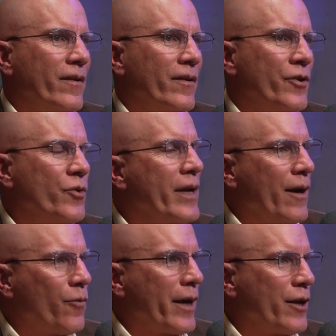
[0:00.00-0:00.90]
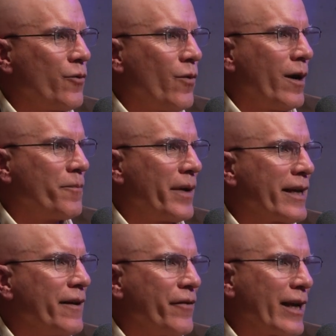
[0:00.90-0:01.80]
You get what you want by
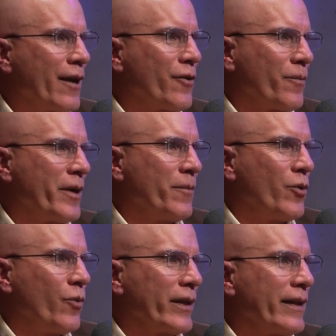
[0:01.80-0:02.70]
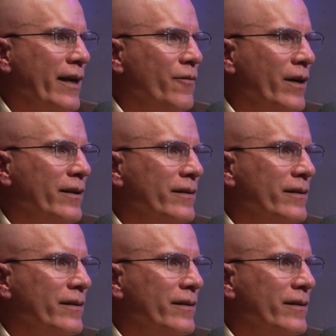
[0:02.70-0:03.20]
giving other people what they want.